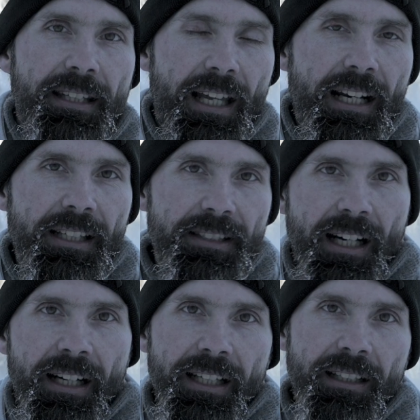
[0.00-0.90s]
then I
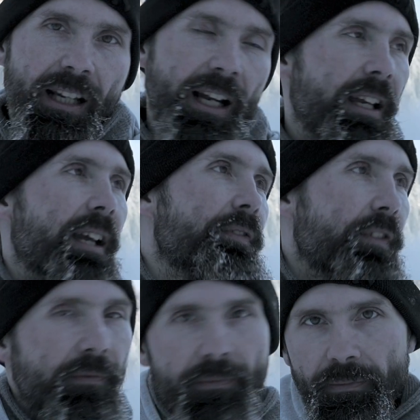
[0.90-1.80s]
started. I have
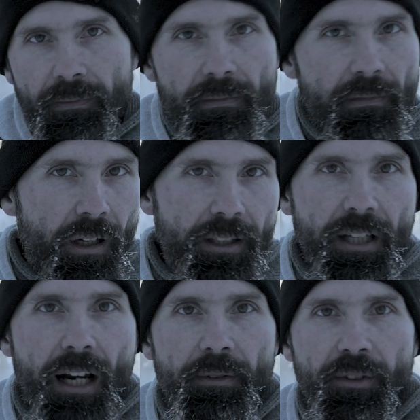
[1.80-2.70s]
all the time